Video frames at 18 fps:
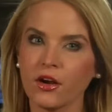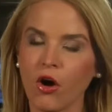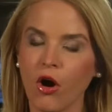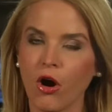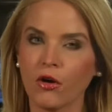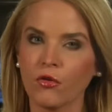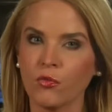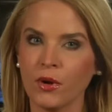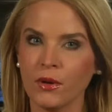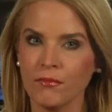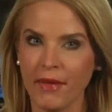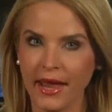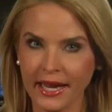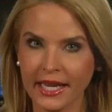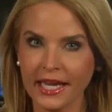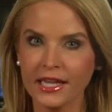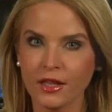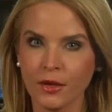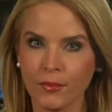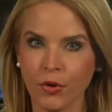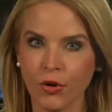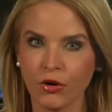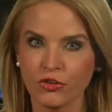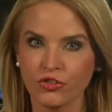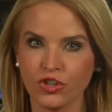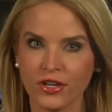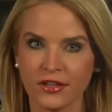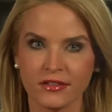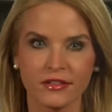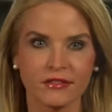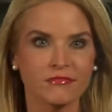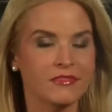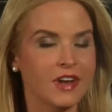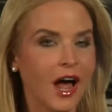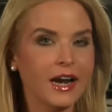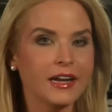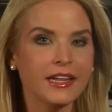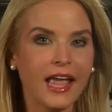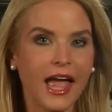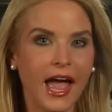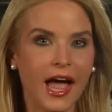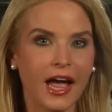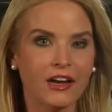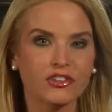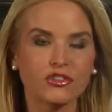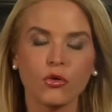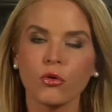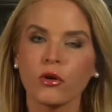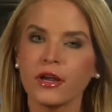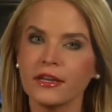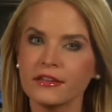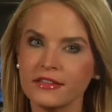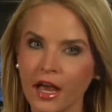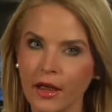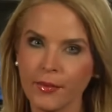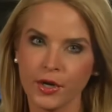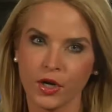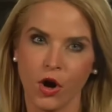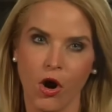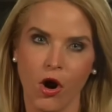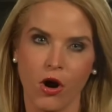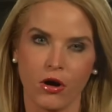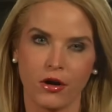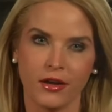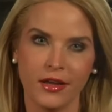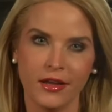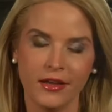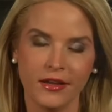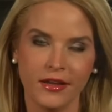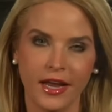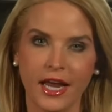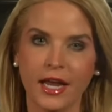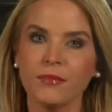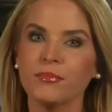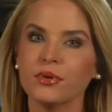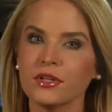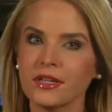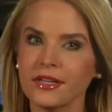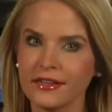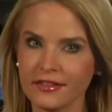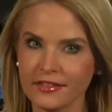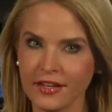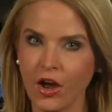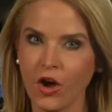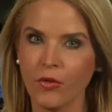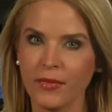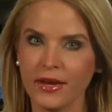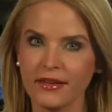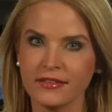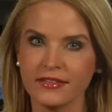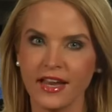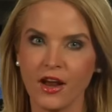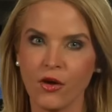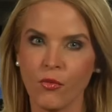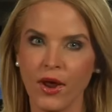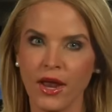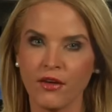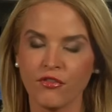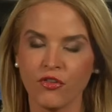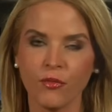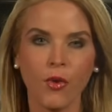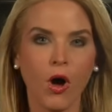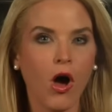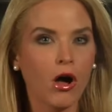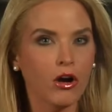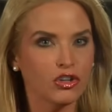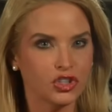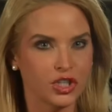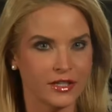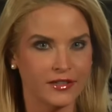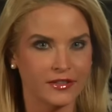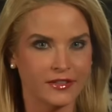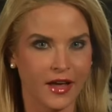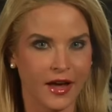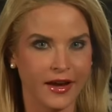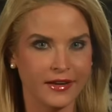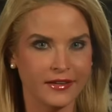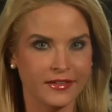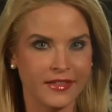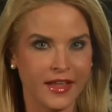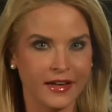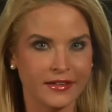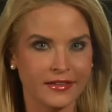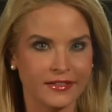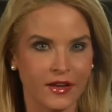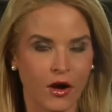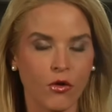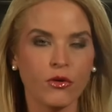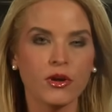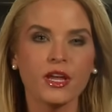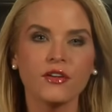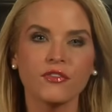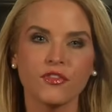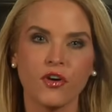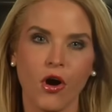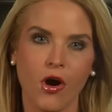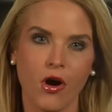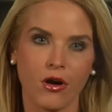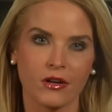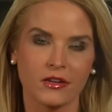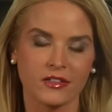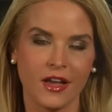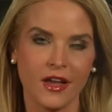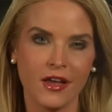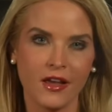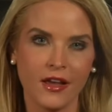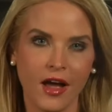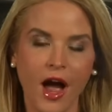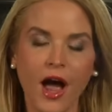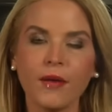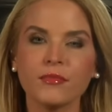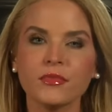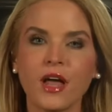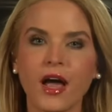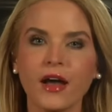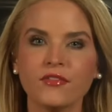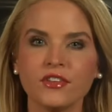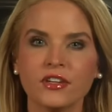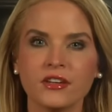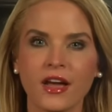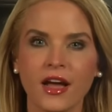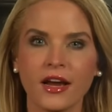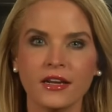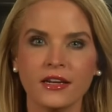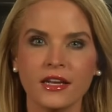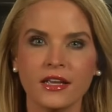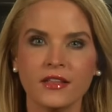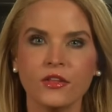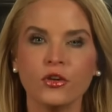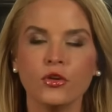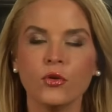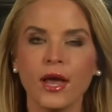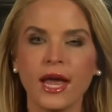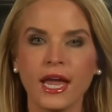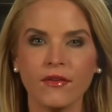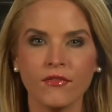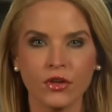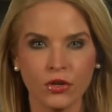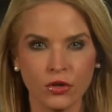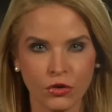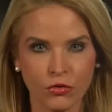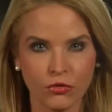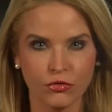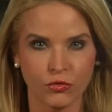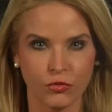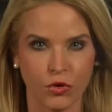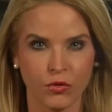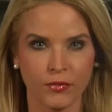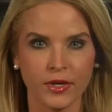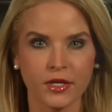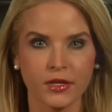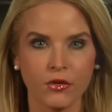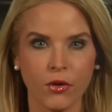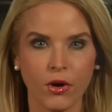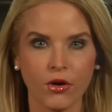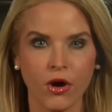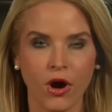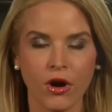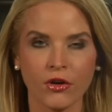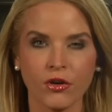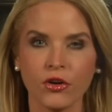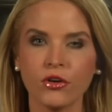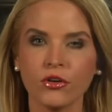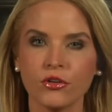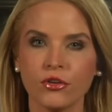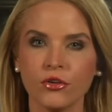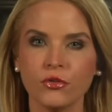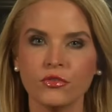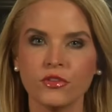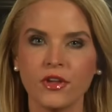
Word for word: card when making the purchase, not cash or a debit card. And police tell me stay away from auction sites that sell gift cards. I'm live tonight in the New Haven newsroom. Noelle Gardner, News